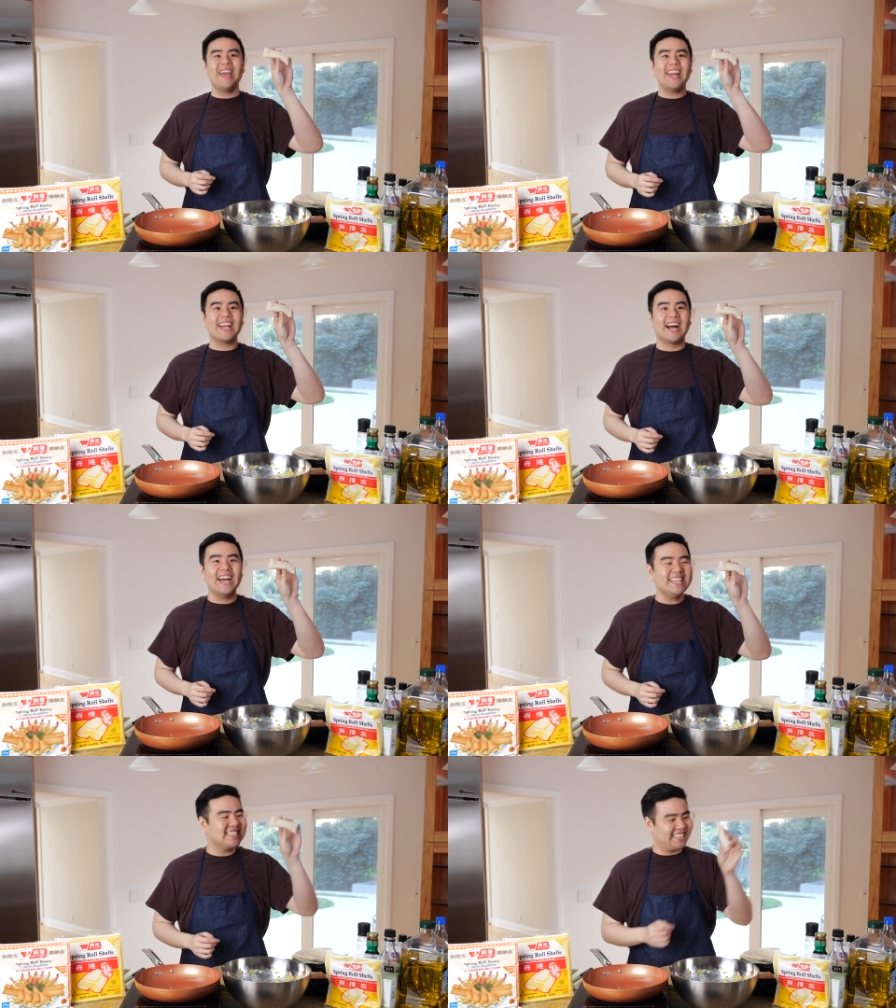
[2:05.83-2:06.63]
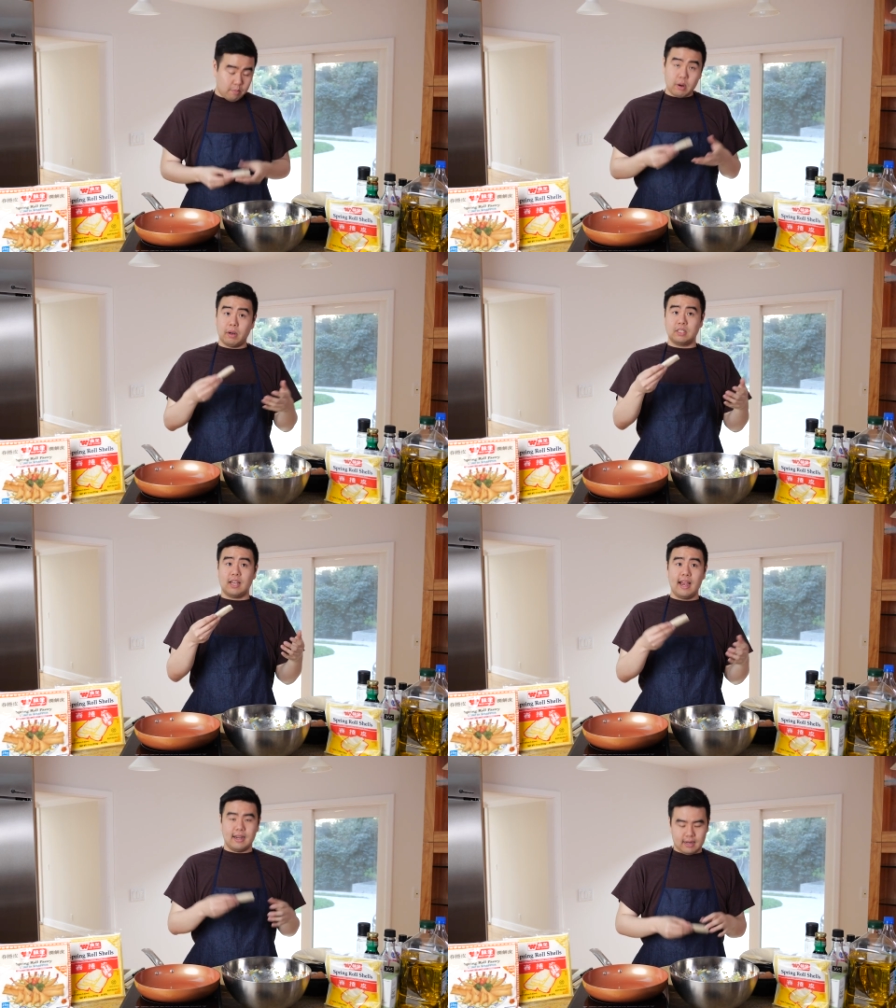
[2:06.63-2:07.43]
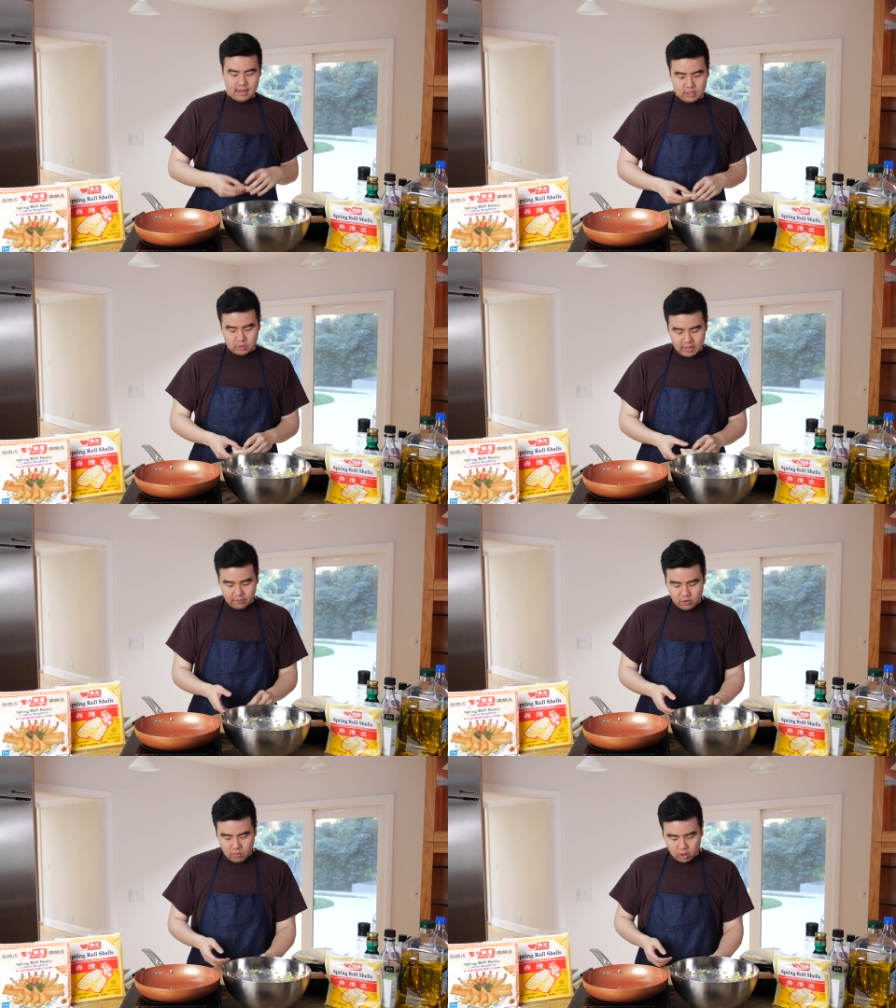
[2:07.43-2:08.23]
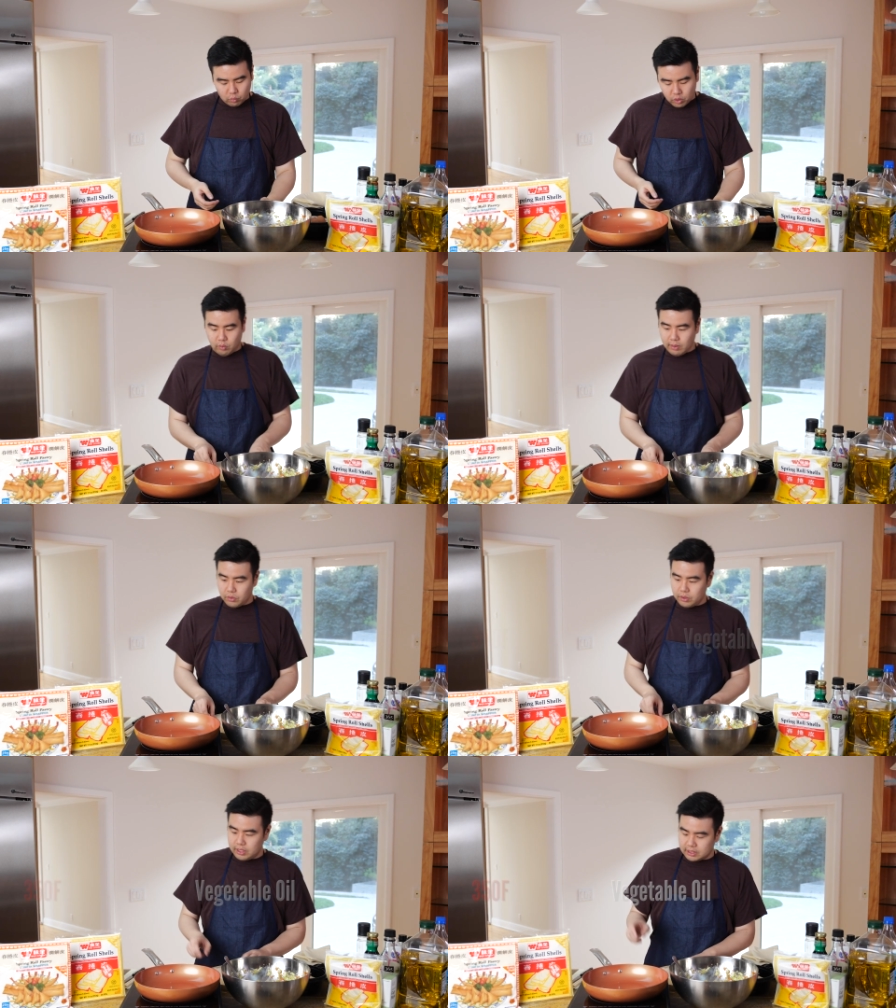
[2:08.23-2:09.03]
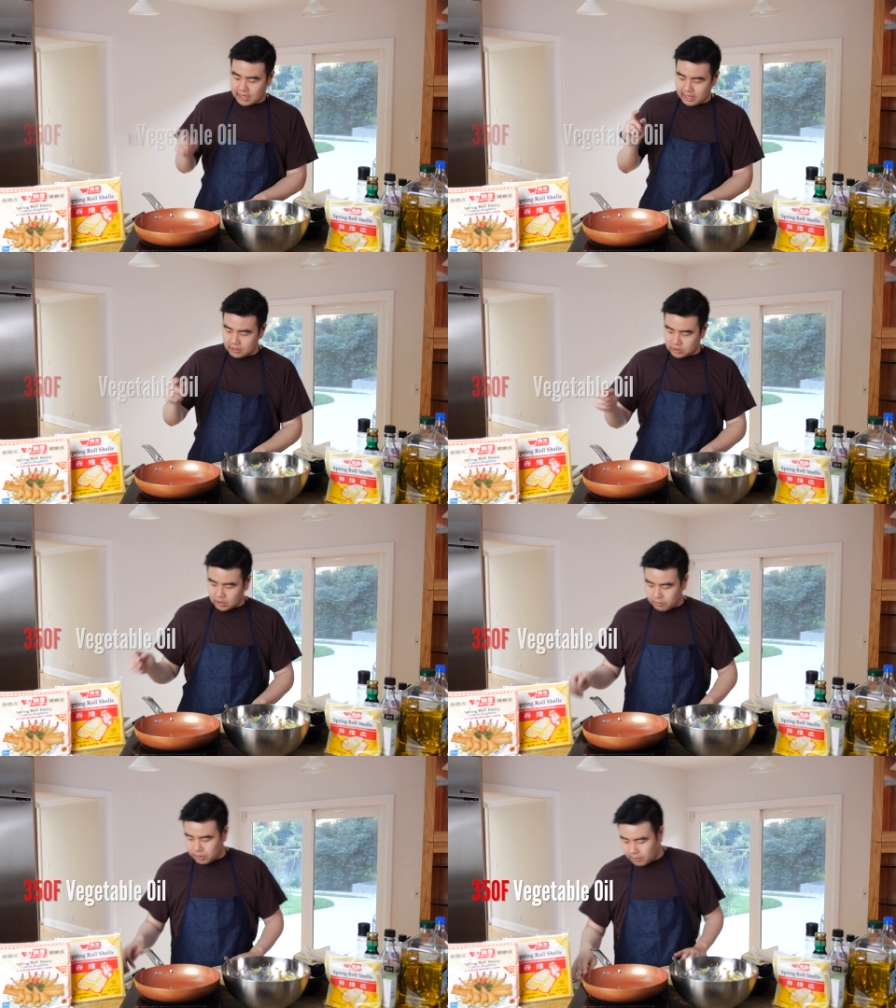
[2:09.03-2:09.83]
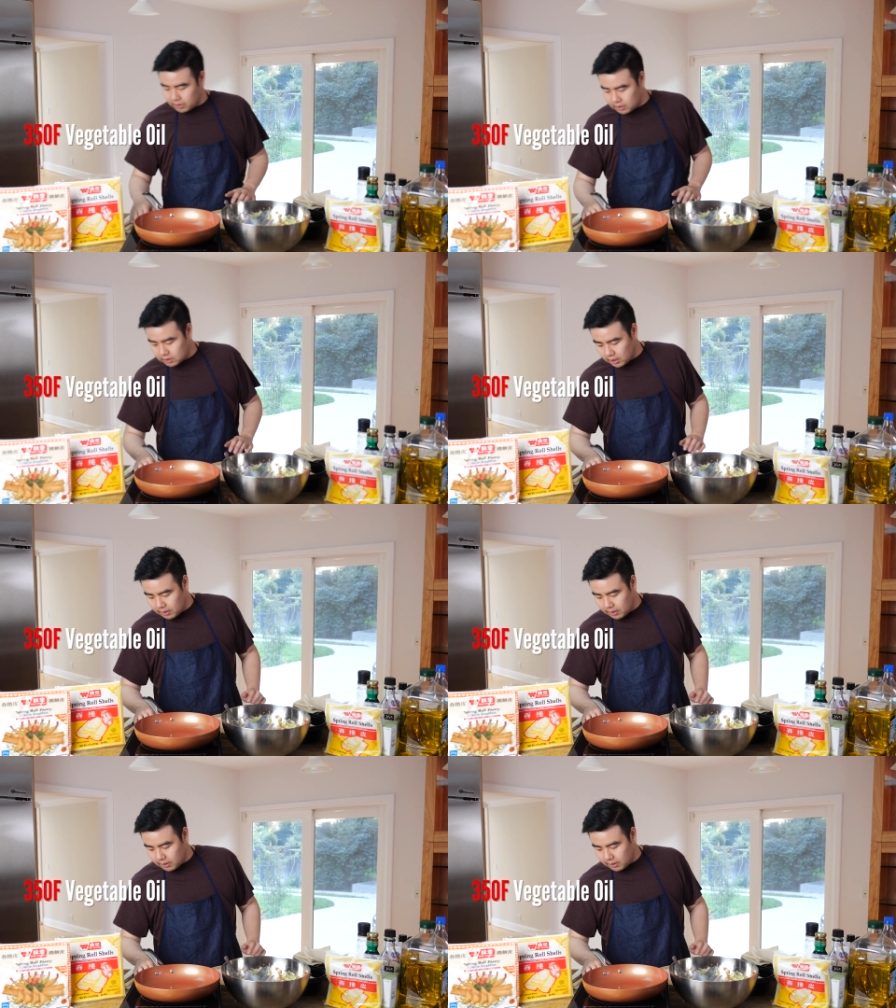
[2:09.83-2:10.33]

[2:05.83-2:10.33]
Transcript: made it, guys. Put them on the side and just make a few more. While I'm doing this, I'm gonna start prepping this